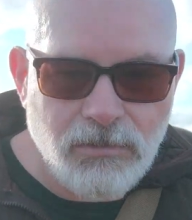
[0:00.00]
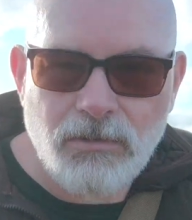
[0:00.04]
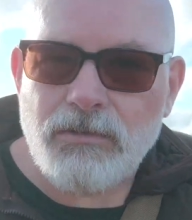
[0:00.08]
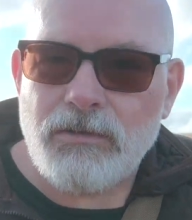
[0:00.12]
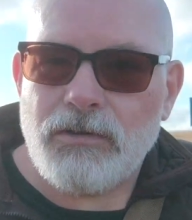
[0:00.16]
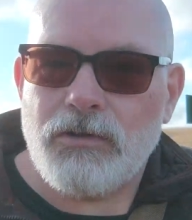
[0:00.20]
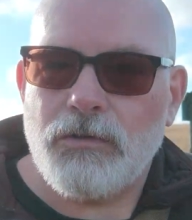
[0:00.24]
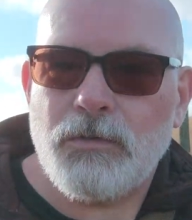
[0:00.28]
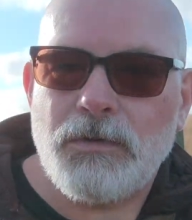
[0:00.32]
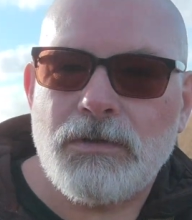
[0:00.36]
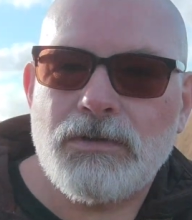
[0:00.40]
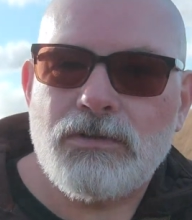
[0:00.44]
though
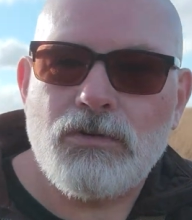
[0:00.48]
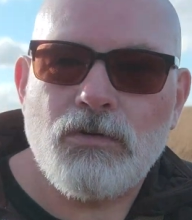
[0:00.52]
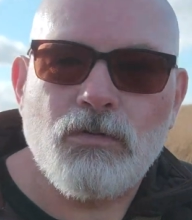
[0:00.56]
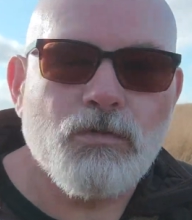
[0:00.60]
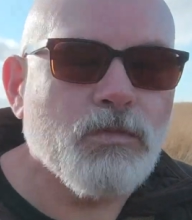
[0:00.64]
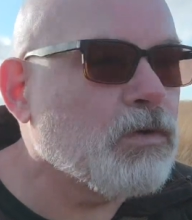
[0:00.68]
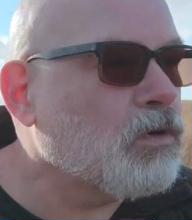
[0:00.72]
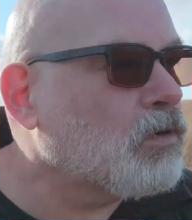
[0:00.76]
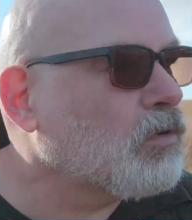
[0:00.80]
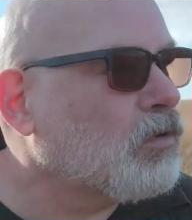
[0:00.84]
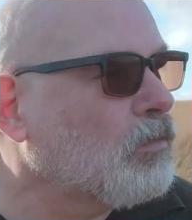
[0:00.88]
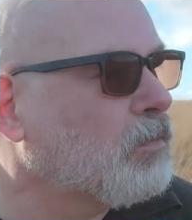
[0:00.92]
they're doing some
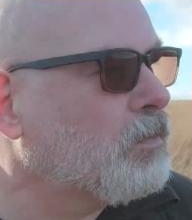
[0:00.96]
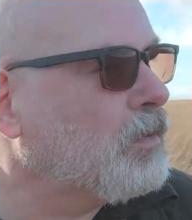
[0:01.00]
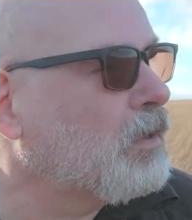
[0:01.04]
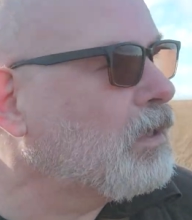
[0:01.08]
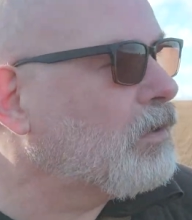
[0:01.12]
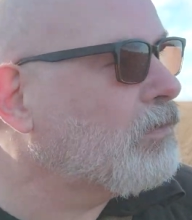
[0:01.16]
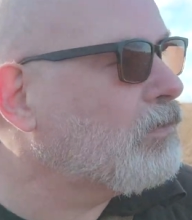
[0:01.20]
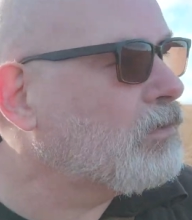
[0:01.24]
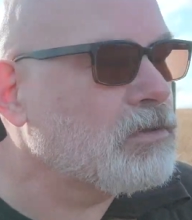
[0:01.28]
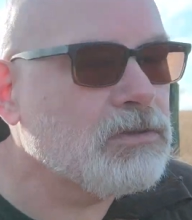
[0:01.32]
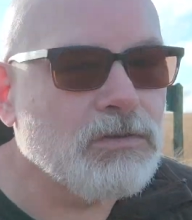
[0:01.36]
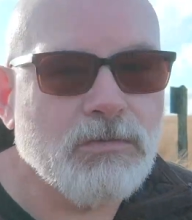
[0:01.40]
work up
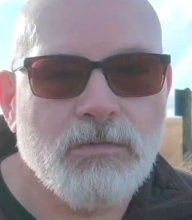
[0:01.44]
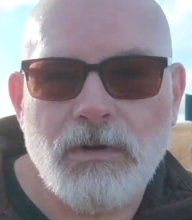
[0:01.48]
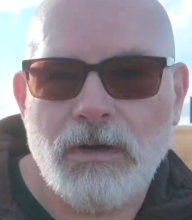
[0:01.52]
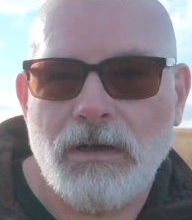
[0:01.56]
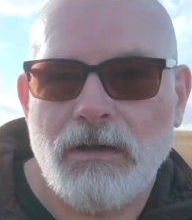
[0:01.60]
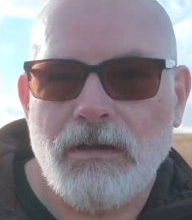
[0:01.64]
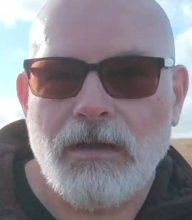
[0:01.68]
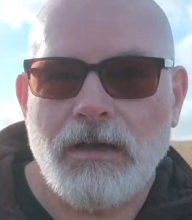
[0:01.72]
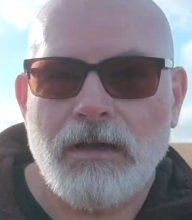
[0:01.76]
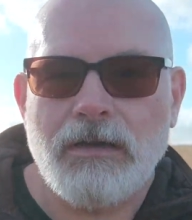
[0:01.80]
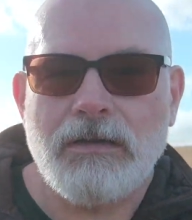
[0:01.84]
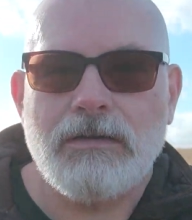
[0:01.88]
here as
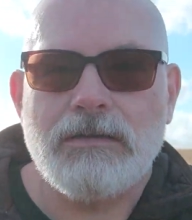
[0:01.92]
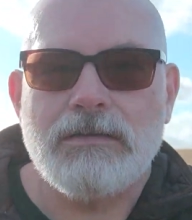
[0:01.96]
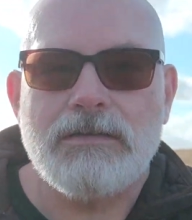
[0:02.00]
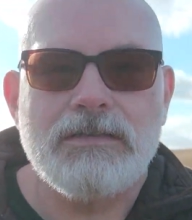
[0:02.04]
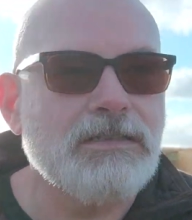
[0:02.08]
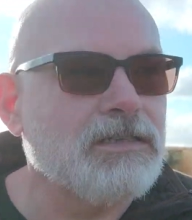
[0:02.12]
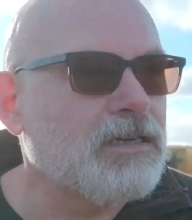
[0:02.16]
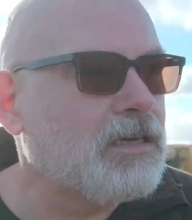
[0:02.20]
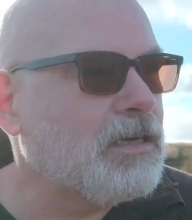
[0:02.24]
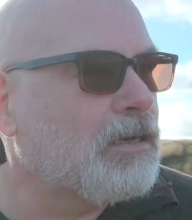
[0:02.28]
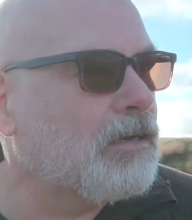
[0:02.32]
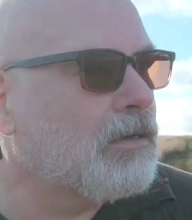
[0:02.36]
well. I can
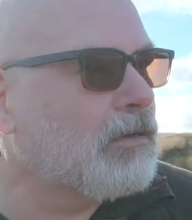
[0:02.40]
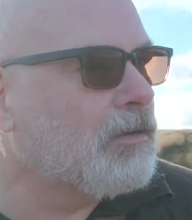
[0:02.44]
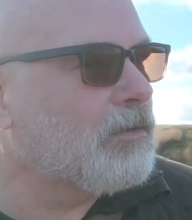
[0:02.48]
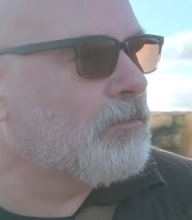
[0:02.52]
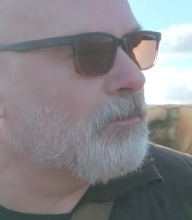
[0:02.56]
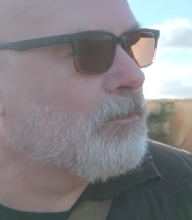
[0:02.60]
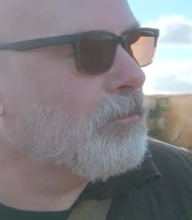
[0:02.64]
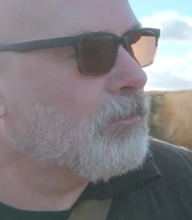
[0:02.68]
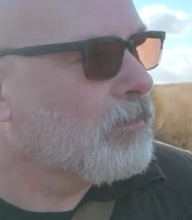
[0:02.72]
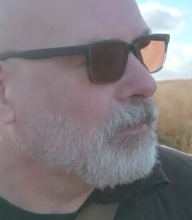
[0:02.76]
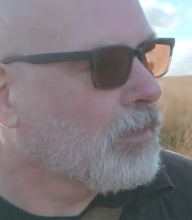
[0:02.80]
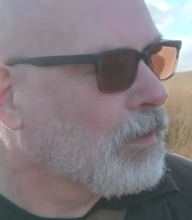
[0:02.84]
see
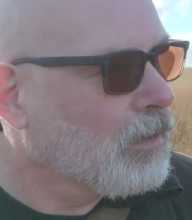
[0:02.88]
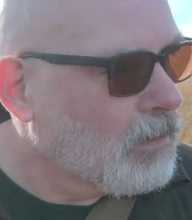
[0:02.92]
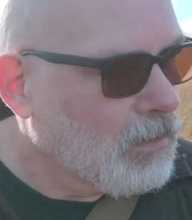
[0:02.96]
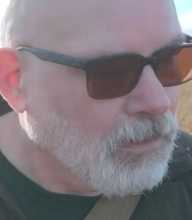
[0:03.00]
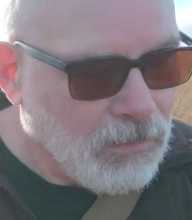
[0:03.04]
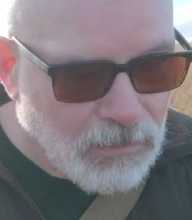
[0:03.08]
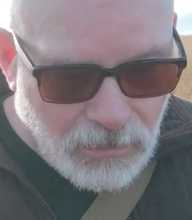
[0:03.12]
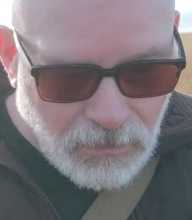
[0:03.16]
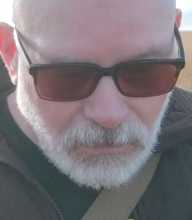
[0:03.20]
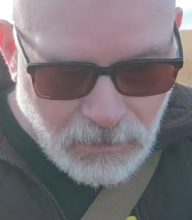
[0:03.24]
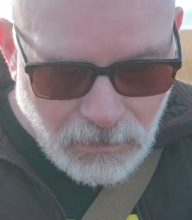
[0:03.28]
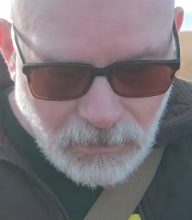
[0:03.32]

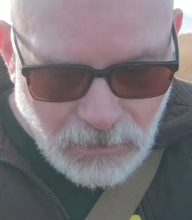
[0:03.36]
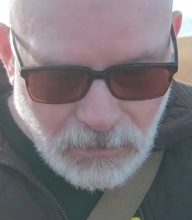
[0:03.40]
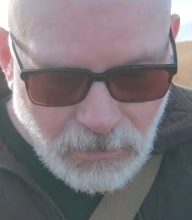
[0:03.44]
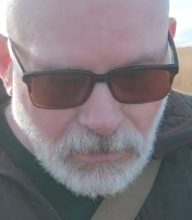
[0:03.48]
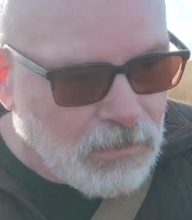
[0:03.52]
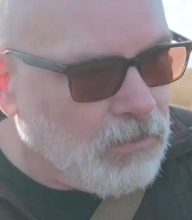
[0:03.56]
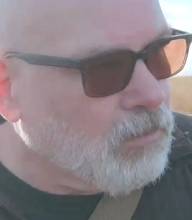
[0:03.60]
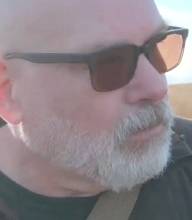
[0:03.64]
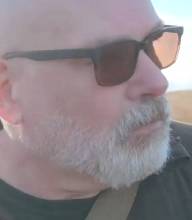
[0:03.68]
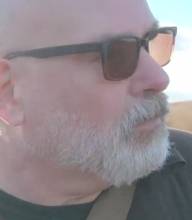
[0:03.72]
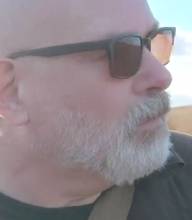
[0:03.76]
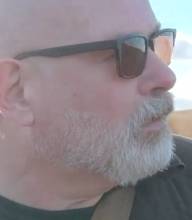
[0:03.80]

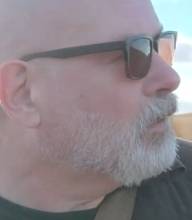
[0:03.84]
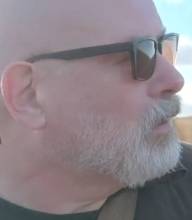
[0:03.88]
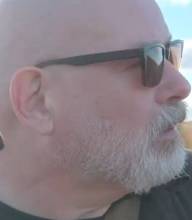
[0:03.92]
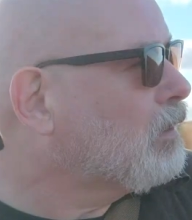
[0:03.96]
where